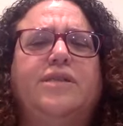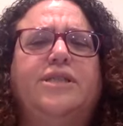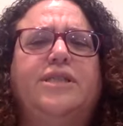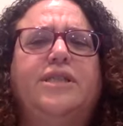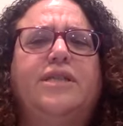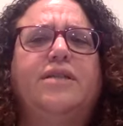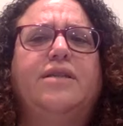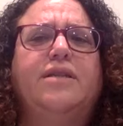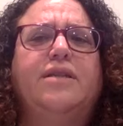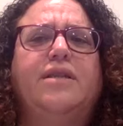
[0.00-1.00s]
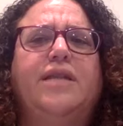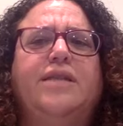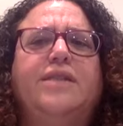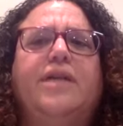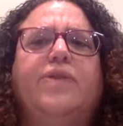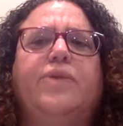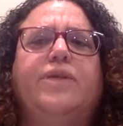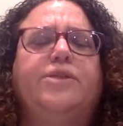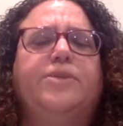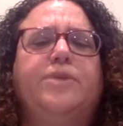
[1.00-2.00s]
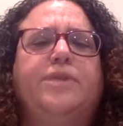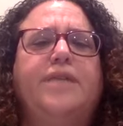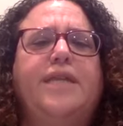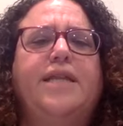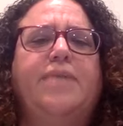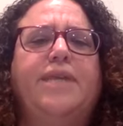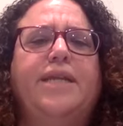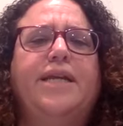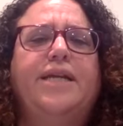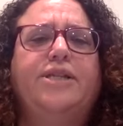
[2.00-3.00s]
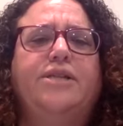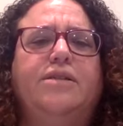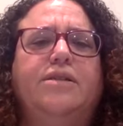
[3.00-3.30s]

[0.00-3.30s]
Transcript: And she said, that's not the way you're supposed to take that medication.